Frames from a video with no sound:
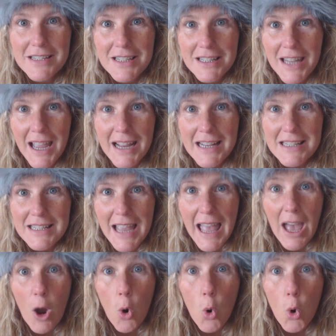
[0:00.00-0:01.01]
tonight
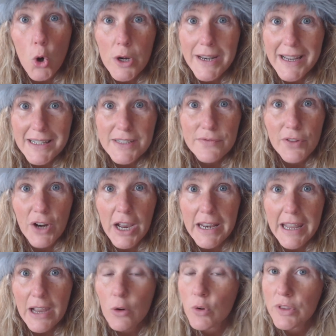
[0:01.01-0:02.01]
or next
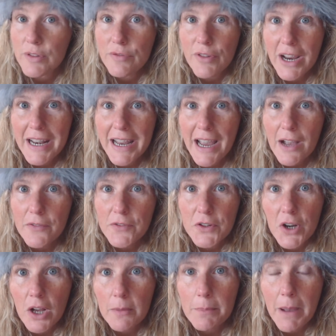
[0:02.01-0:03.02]
Friday or the Friday
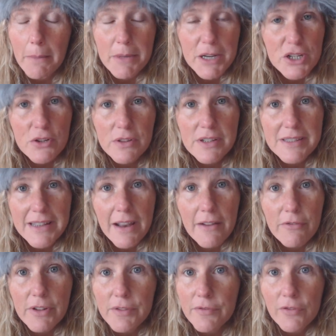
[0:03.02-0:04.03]
after. i am going to do this
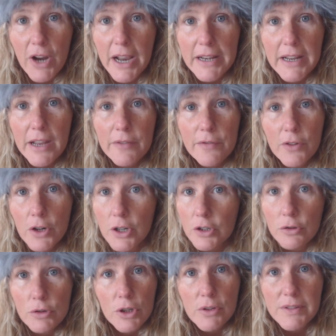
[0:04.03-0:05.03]
every Friday for
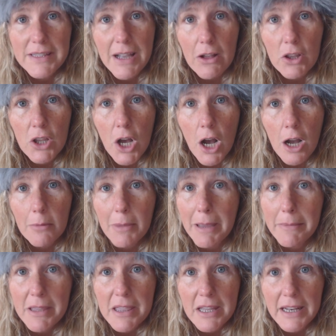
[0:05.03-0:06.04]
who knows how long,
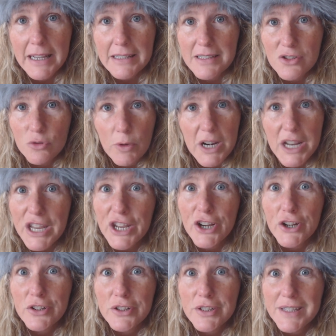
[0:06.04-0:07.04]
maybe the next 20
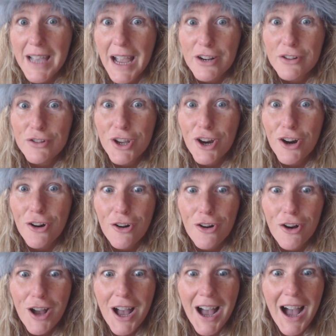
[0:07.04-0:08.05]
years. I don't know.
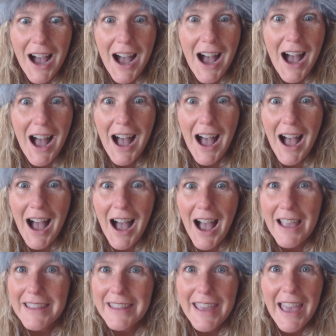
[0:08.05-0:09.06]

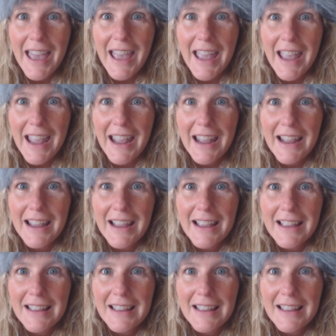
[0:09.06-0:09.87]
Yay!